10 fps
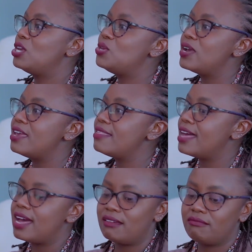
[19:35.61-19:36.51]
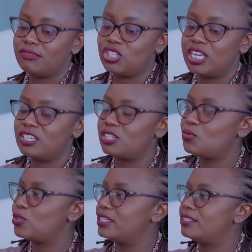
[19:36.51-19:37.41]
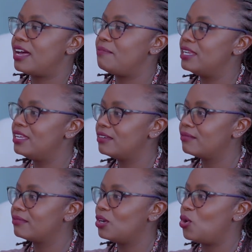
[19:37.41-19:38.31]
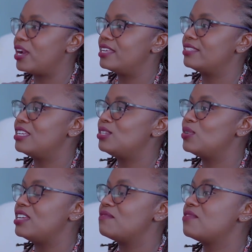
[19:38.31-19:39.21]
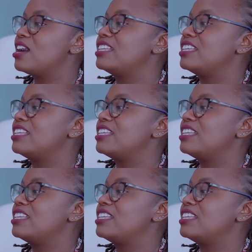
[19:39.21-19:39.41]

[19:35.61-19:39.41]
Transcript: you either change what is happening or I send you in for